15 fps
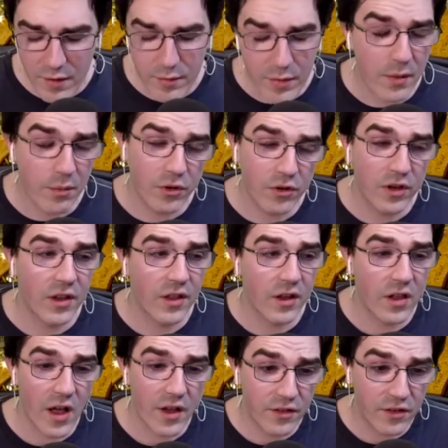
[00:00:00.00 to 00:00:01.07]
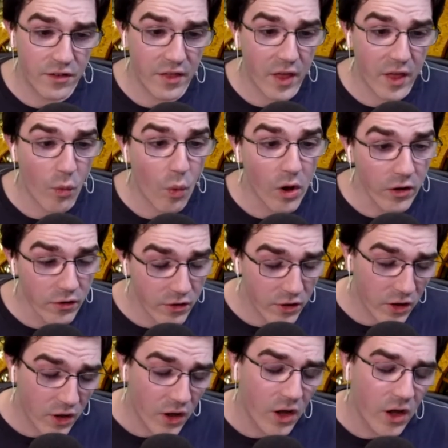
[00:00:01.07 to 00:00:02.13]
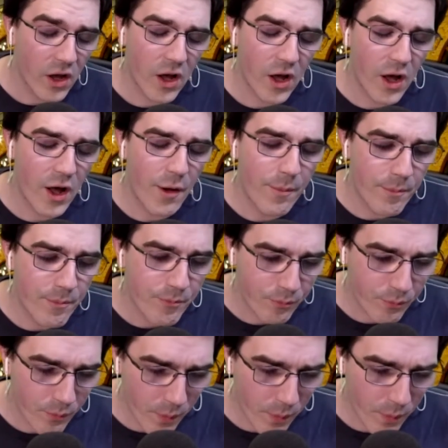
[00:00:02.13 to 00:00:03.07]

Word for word: have been able to get the classes that they want, um,